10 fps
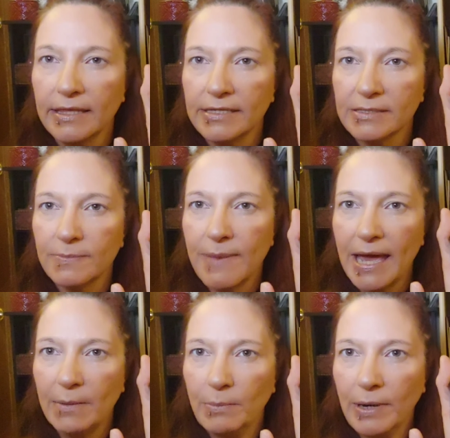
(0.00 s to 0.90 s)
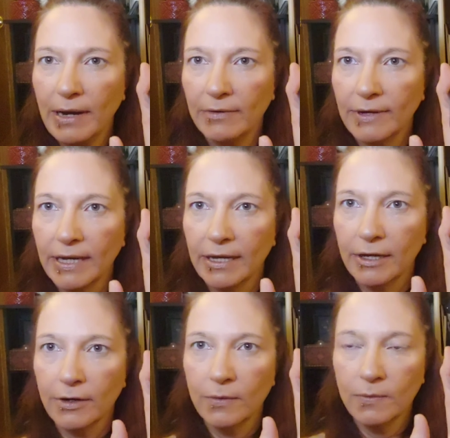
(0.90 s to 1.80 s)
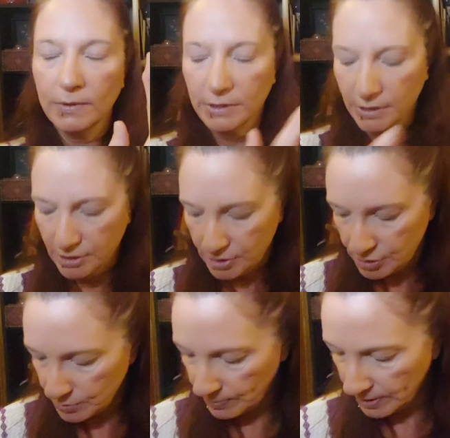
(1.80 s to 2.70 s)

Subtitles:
This matte brown right here will do